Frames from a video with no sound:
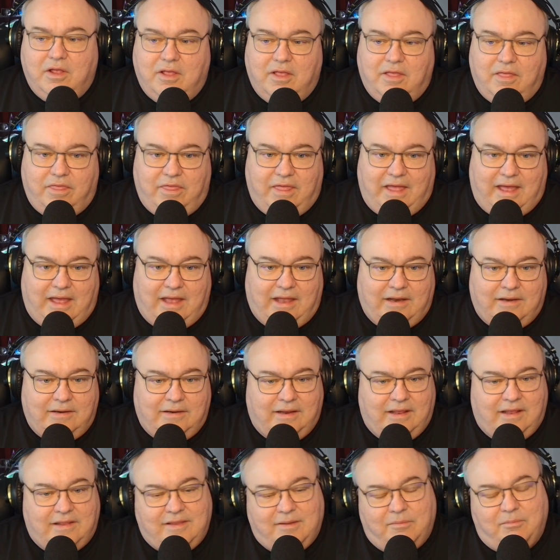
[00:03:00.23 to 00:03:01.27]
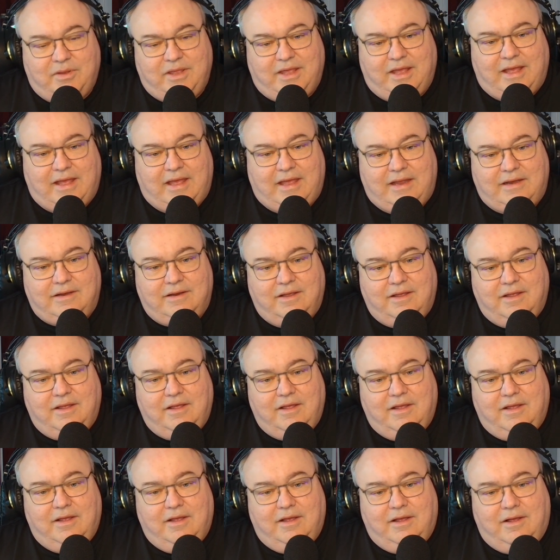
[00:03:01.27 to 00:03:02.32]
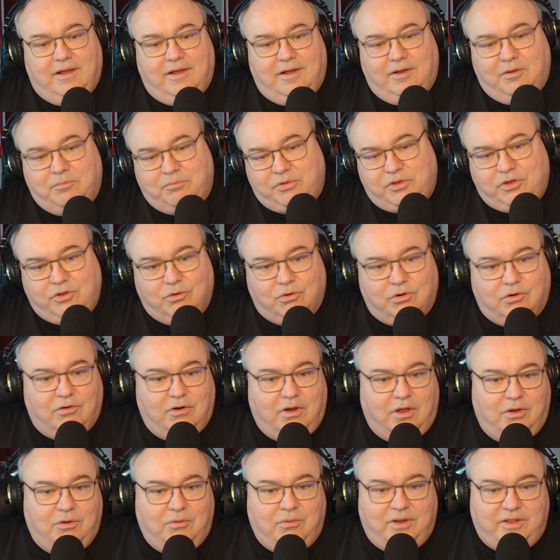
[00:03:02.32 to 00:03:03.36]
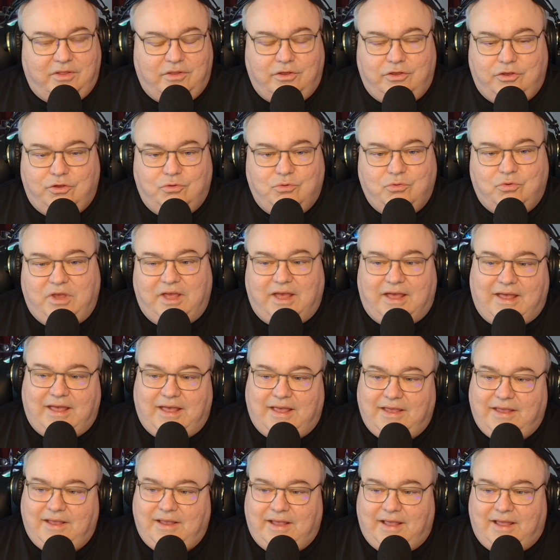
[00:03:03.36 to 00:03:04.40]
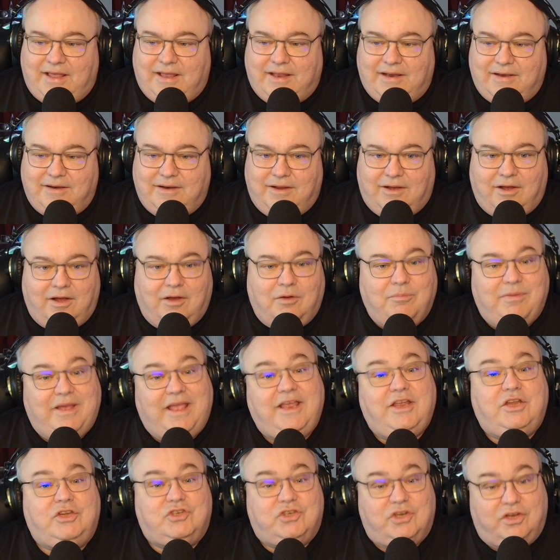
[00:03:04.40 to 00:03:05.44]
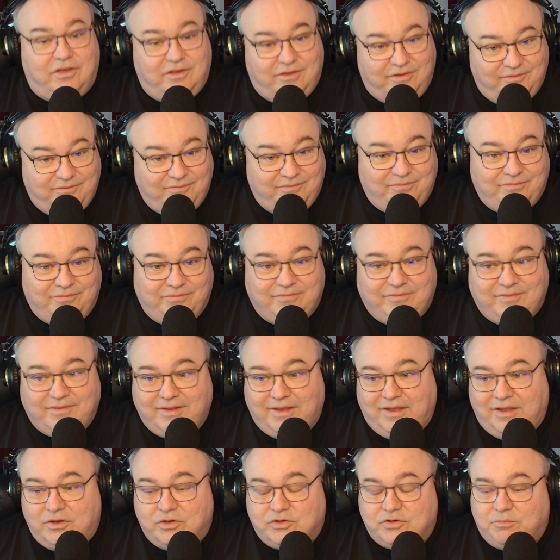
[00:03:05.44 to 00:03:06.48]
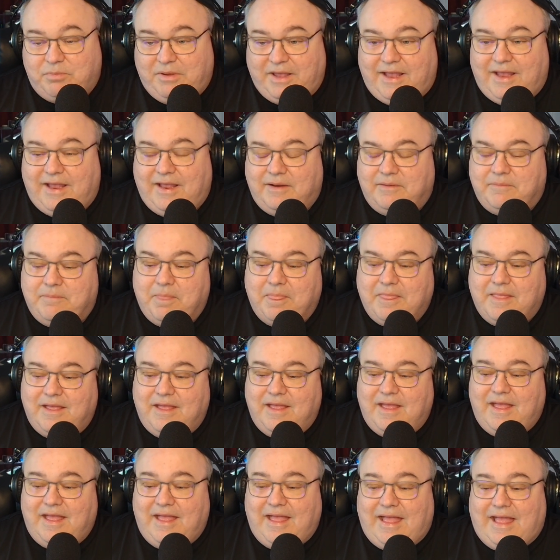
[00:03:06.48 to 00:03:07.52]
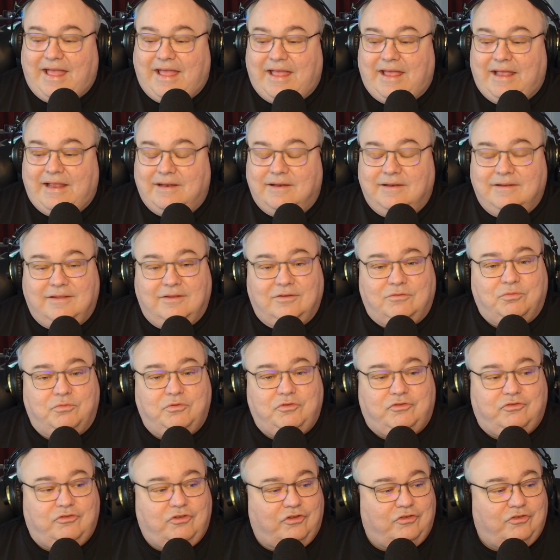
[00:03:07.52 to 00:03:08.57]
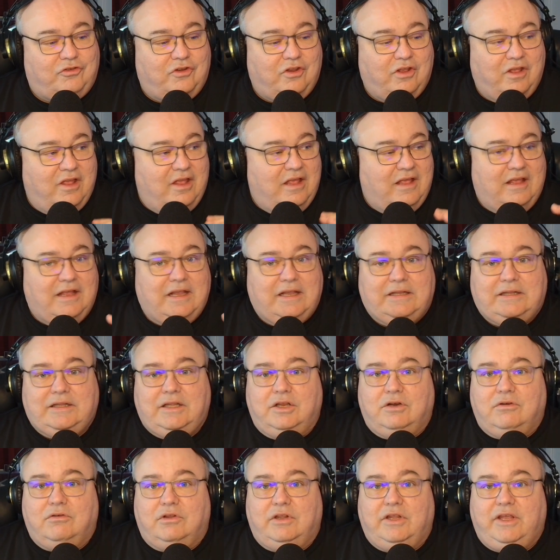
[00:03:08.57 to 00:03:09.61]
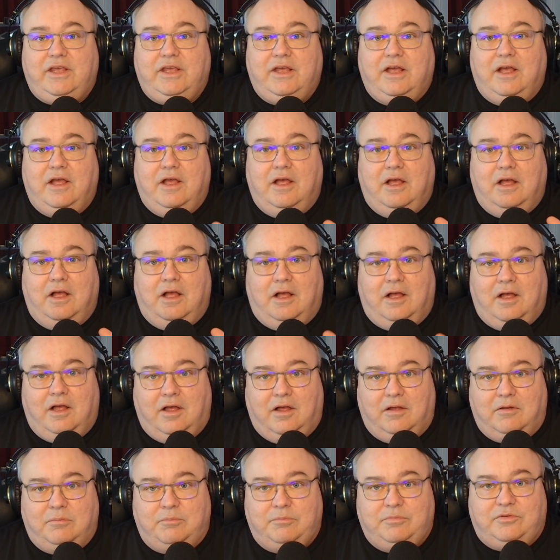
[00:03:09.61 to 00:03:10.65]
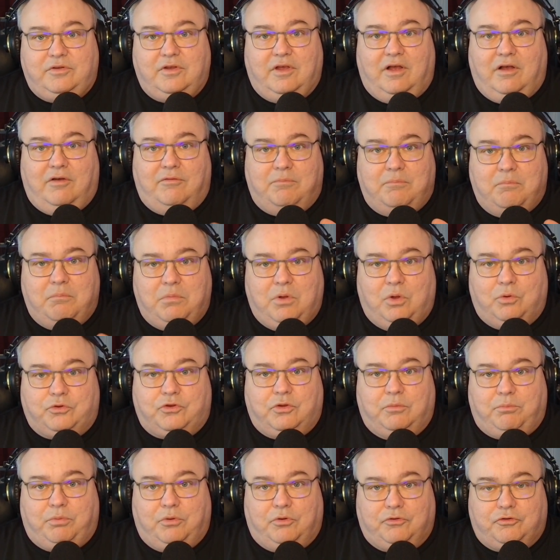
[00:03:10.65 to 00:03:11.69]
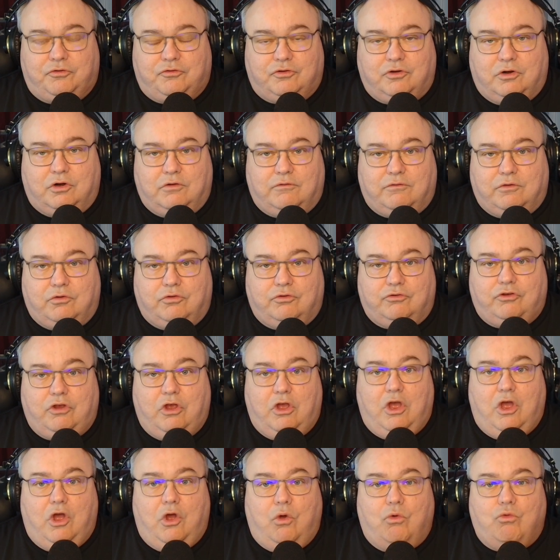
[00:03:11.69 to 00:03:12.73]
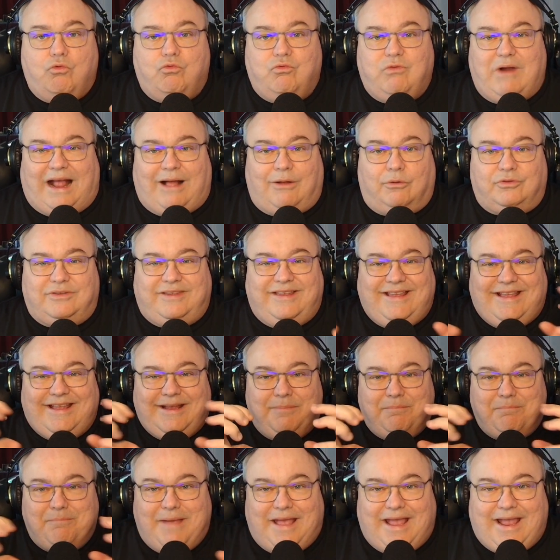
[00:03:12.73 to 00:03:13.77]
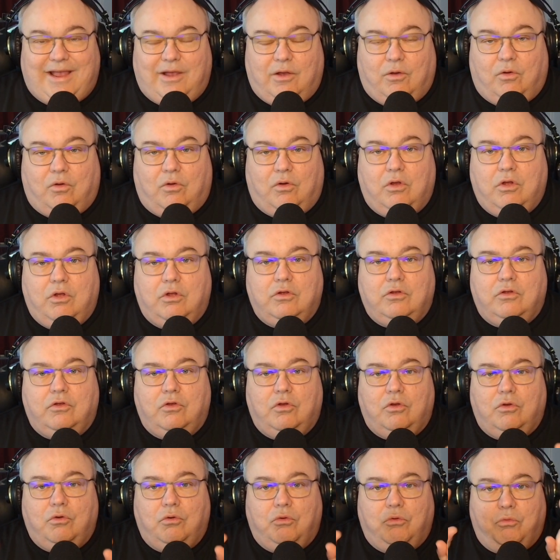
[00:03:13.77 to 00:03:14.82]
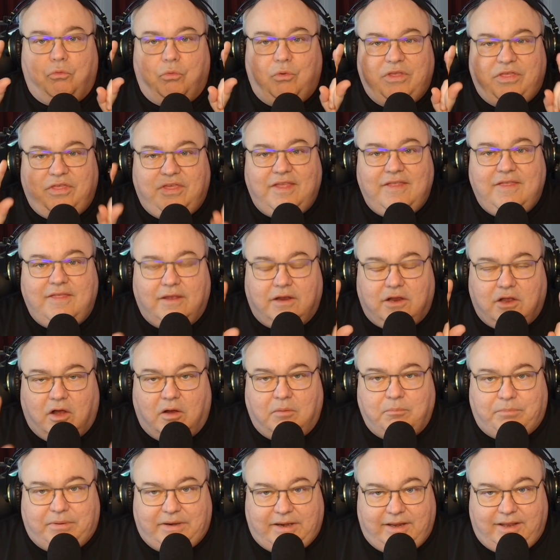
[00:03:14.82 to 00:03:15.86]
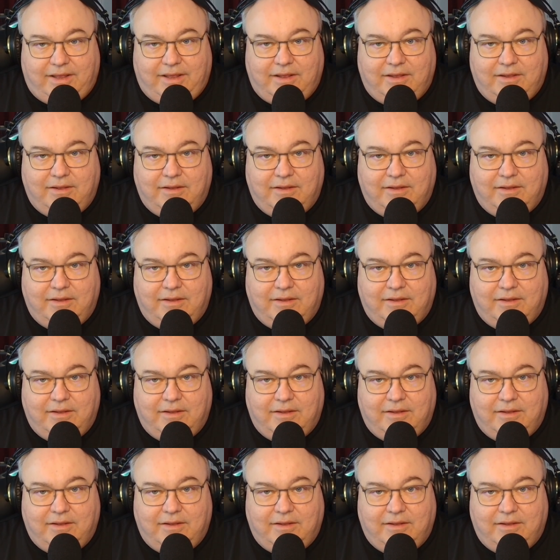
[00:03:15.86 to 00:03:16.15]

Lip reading: and then we had Hub Euro in the UK and Hub Asia in Japan. And this was just literally hubs of multiple servers routing mail within the company.